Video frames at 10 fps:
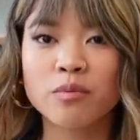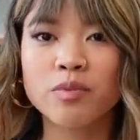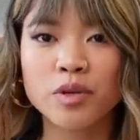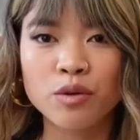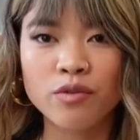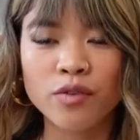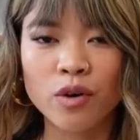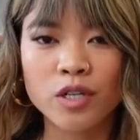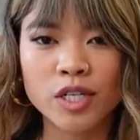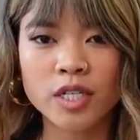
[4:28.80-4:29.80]
a
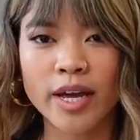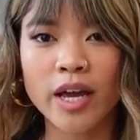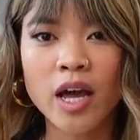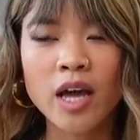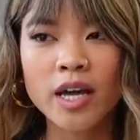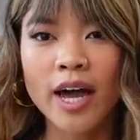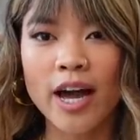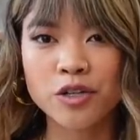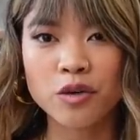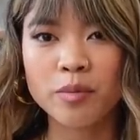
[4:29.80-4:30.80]
beautiful, just like
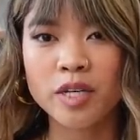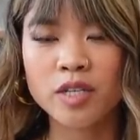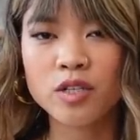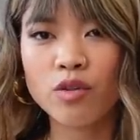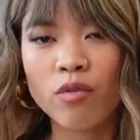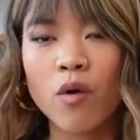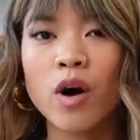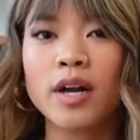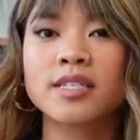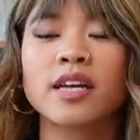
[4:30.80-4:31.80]
casual piece to throw
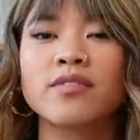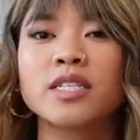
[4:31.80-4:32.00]
on instead of a